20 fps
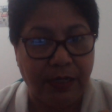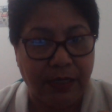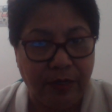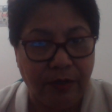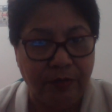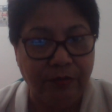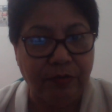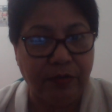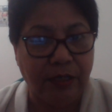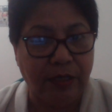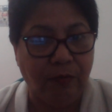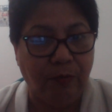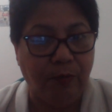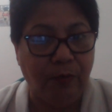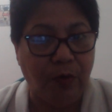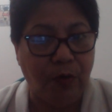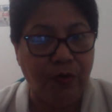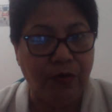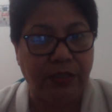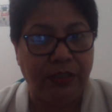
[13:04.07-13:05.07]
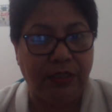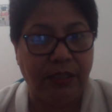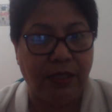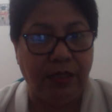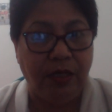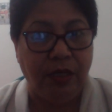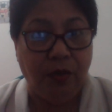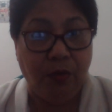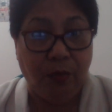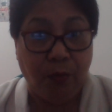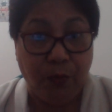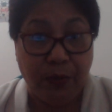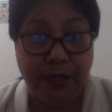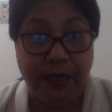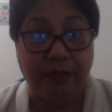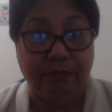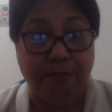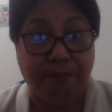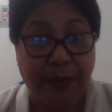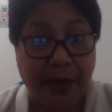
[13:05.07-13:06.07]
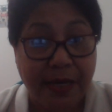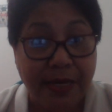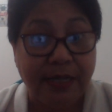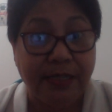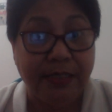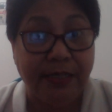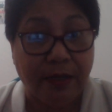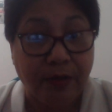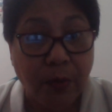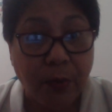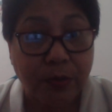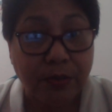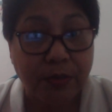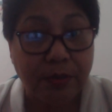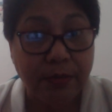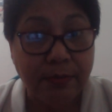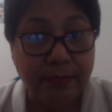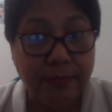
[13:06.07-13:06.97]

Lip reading: country of origin without paying the gold.